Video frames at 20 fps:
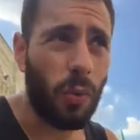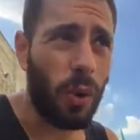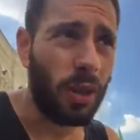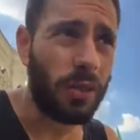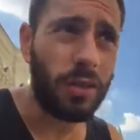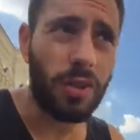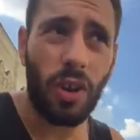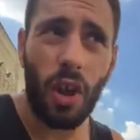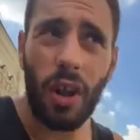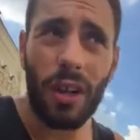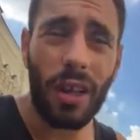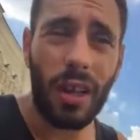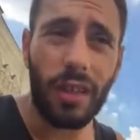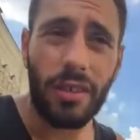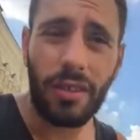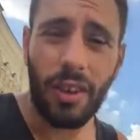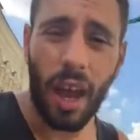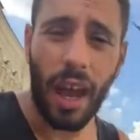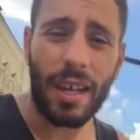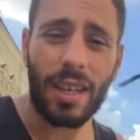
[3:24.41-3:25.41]
one zloty
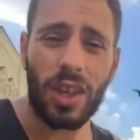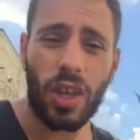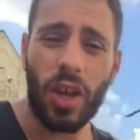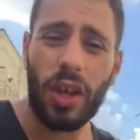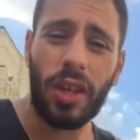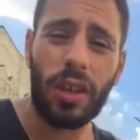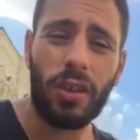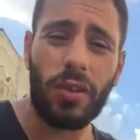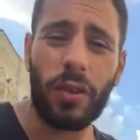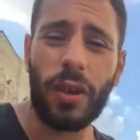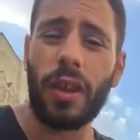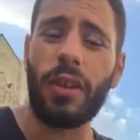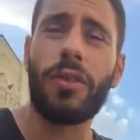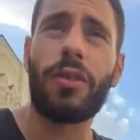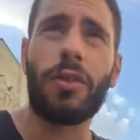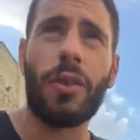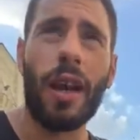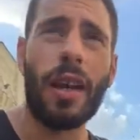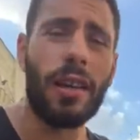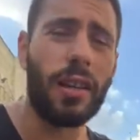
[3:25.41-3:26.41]
is like 33
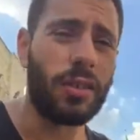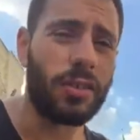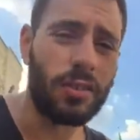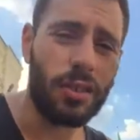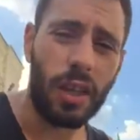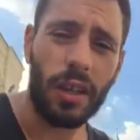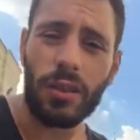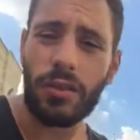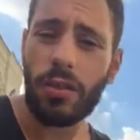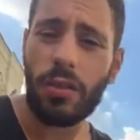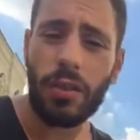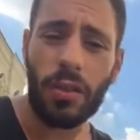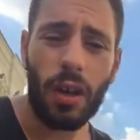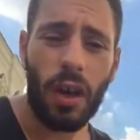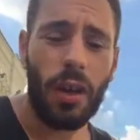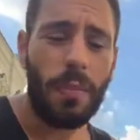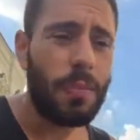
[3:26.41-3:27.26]
Australian cents.